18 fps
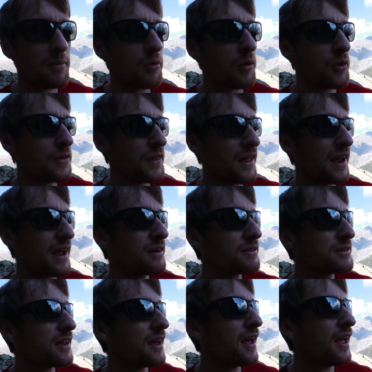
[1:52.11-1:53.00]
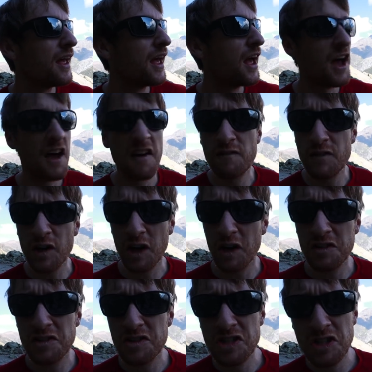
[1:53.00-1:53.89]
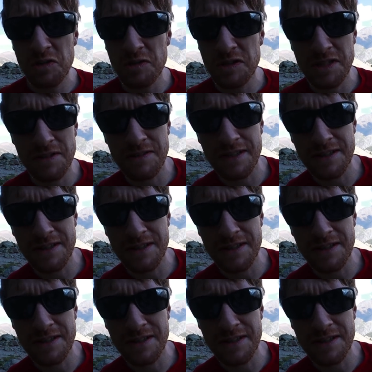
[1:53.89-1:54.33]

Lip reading: point that out for continuity